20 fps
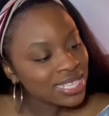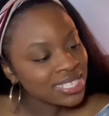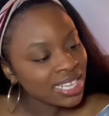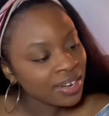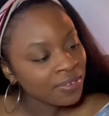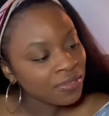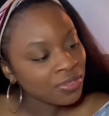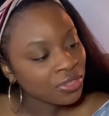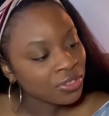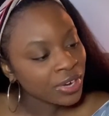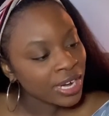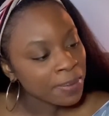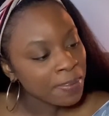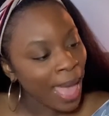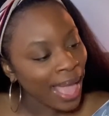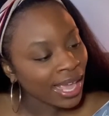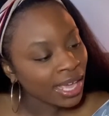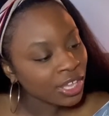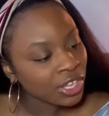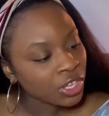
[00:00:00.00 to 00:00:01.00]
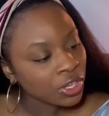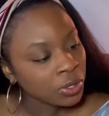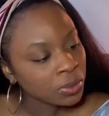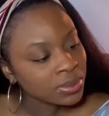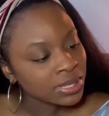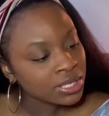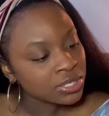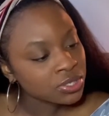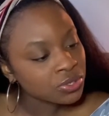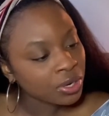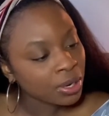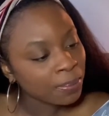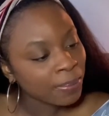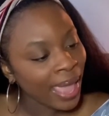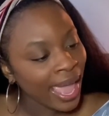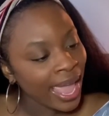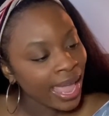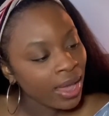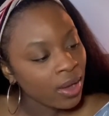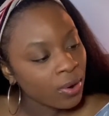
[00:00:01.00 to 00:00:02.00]
set up three packing cubes in
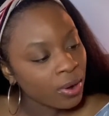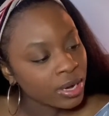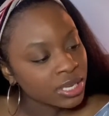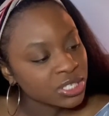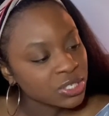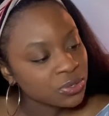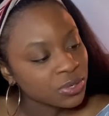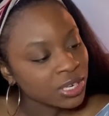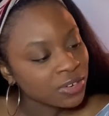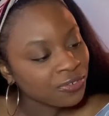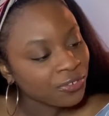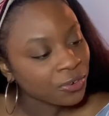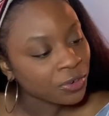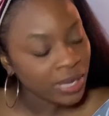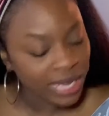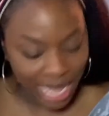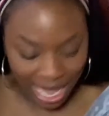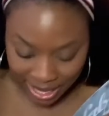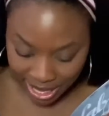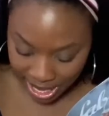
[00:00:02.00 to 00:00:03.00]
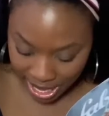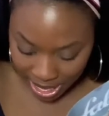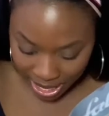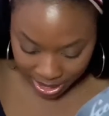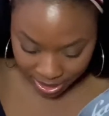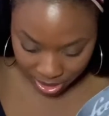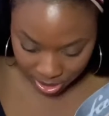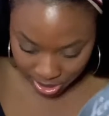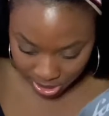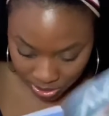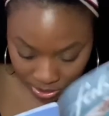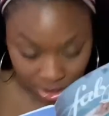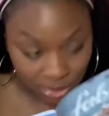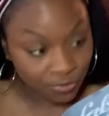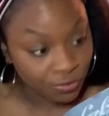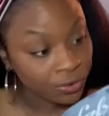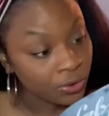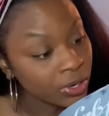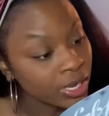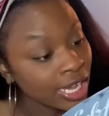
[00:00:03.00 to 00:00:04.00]
sorbet or Tutti Frutti. I think I got this Tutti
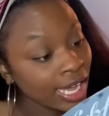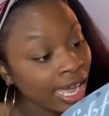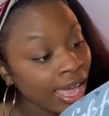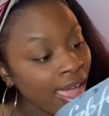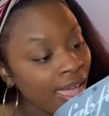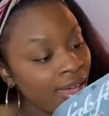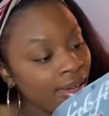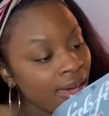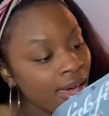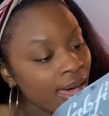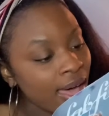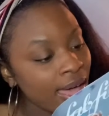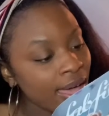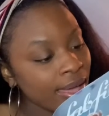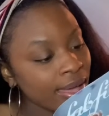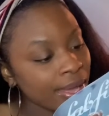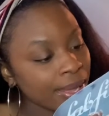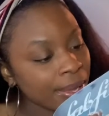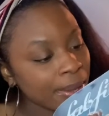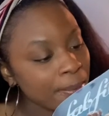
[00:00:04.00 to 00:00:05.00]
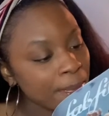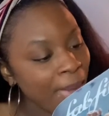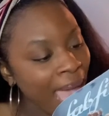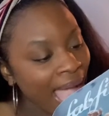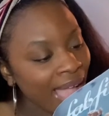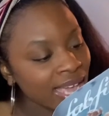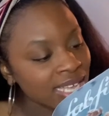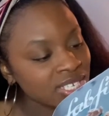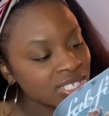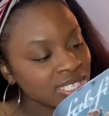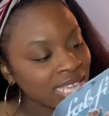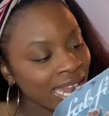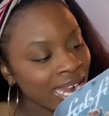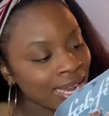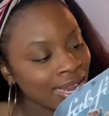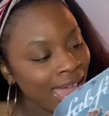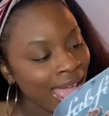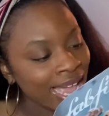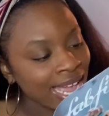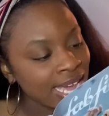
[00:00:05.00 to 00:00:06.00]
Frutti. Um, packing just got
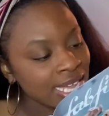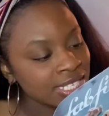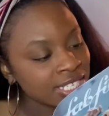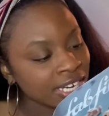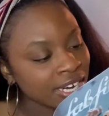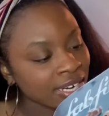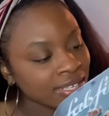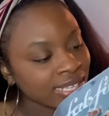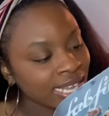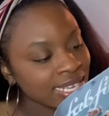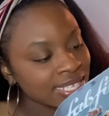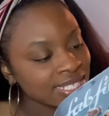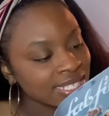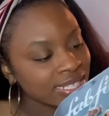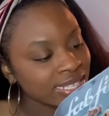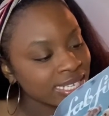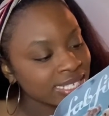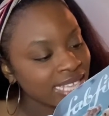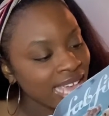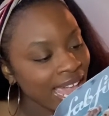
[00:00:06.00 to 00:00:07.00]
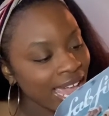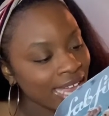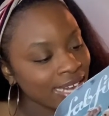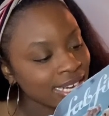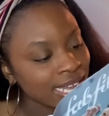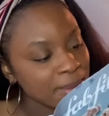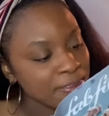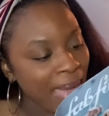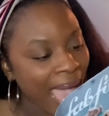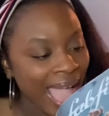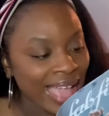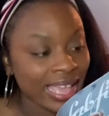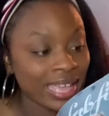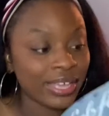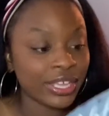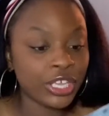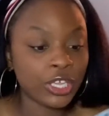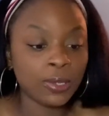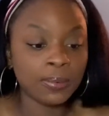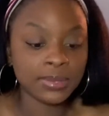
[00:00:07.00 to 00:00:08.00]
a lot easier thanks to these handy
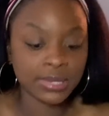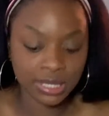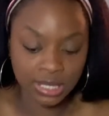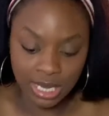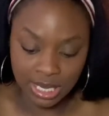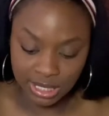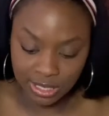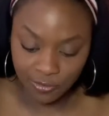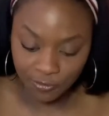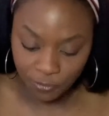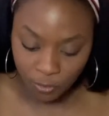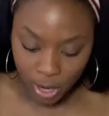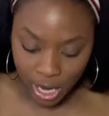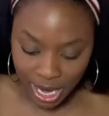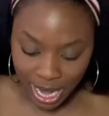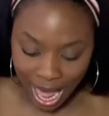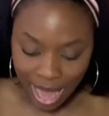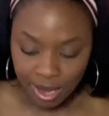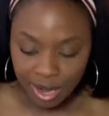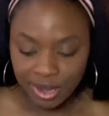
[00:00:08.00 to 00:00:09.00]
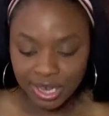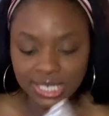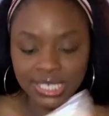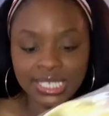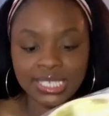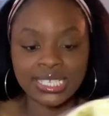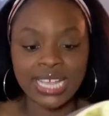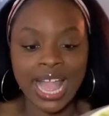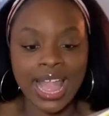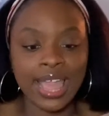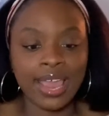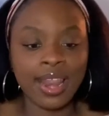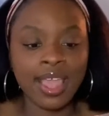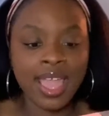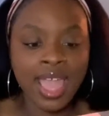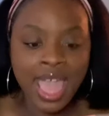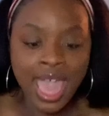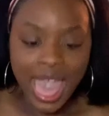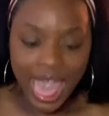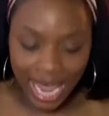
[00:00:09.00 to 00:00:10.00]
packing cubes. And it's a forty dollar set.
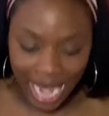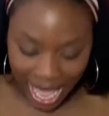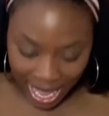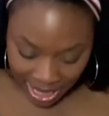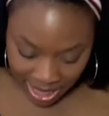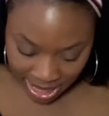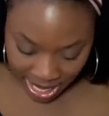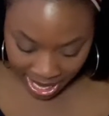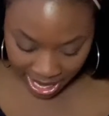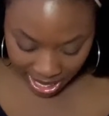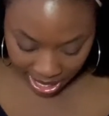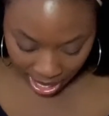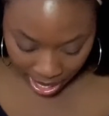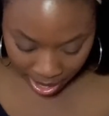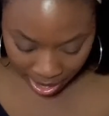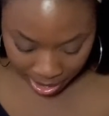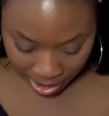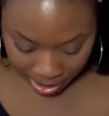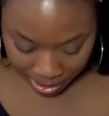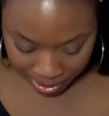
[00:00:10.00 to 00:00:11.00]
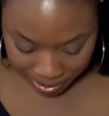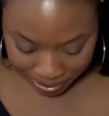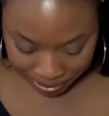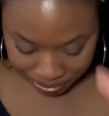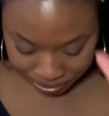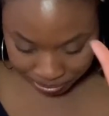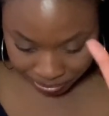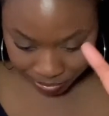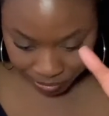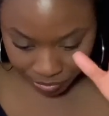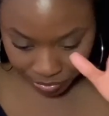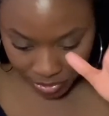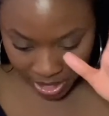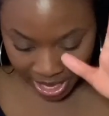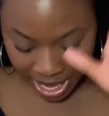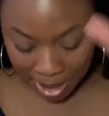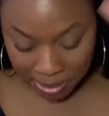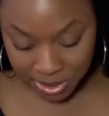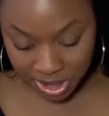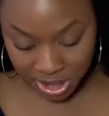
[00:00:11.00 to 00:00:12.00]
And I think um,
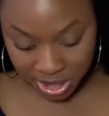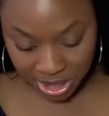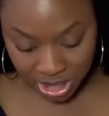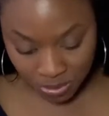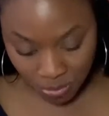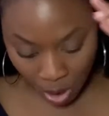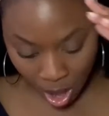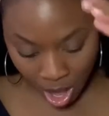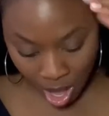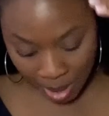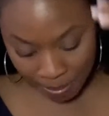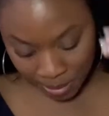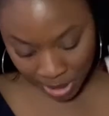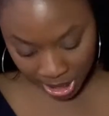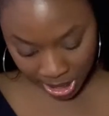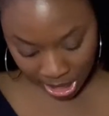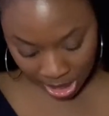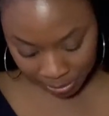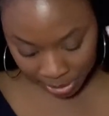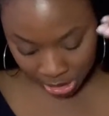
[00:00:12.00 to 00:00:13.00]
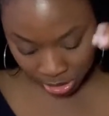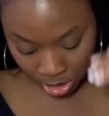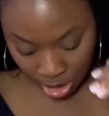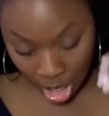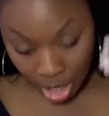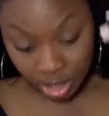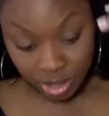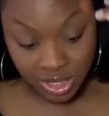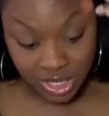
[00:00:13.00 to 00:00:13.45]
it comes in a small, medium, and large